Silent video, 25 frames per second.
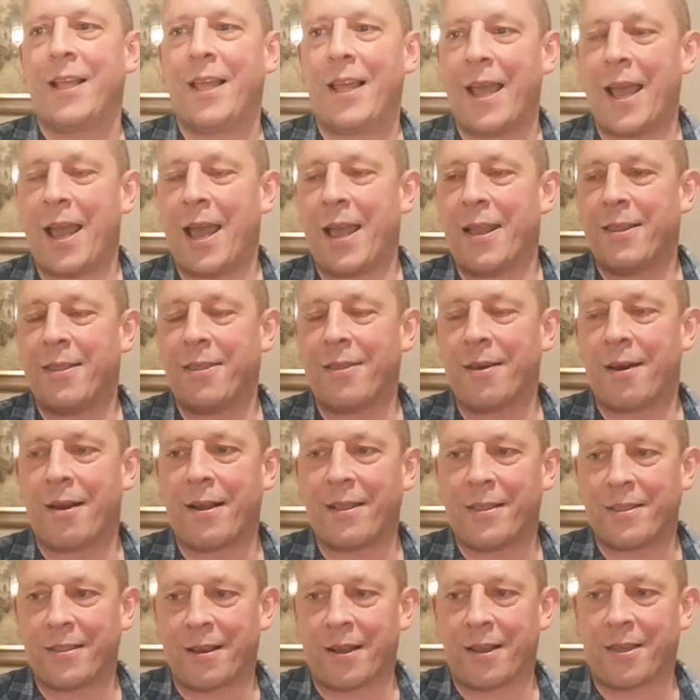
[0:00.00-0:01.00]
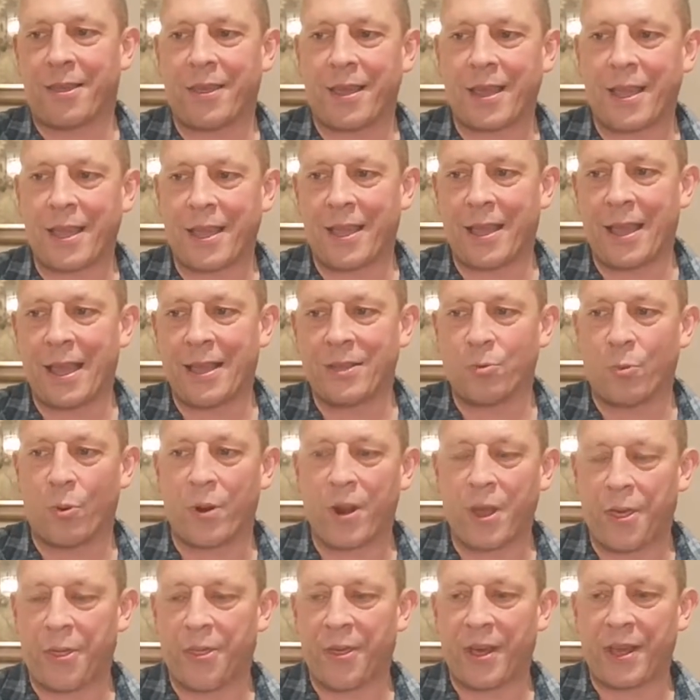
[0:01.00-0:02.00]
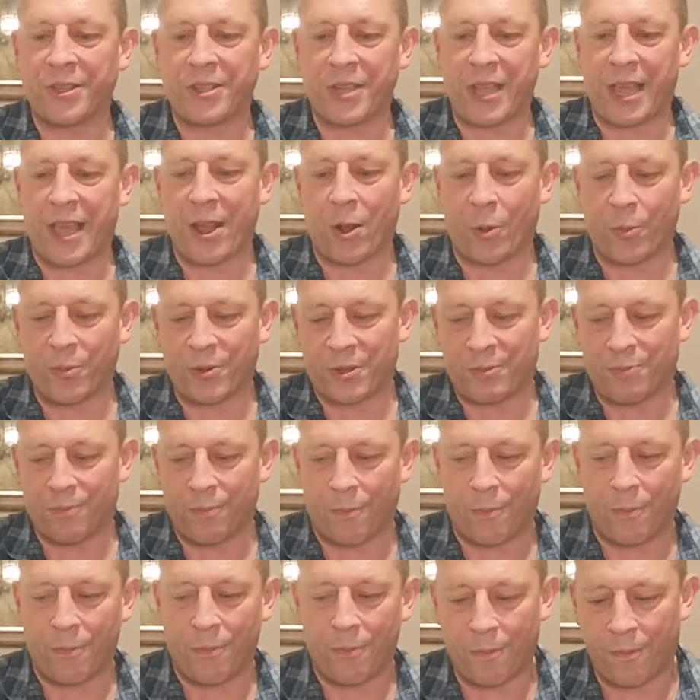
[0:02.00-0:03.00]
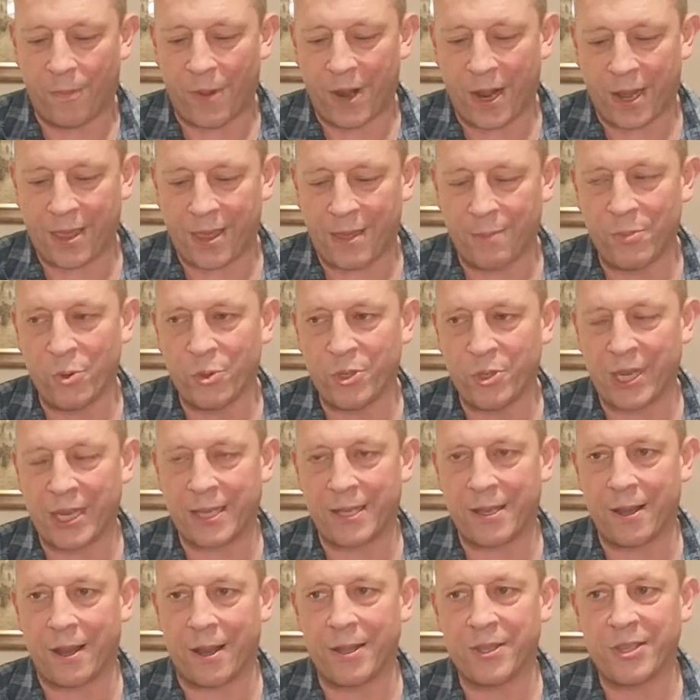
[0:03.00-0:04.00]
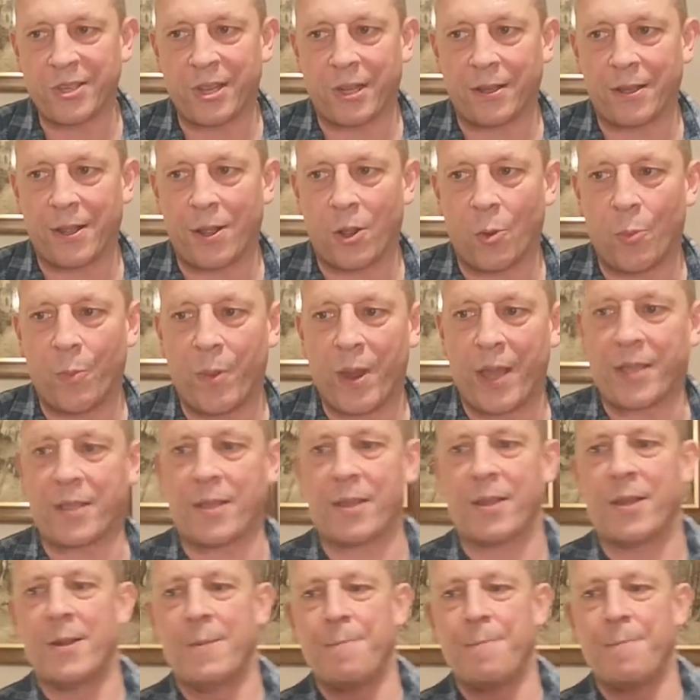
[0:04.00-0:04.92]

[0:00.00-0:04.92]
And that, I think, is one of the things that helps make the music dance a little bit.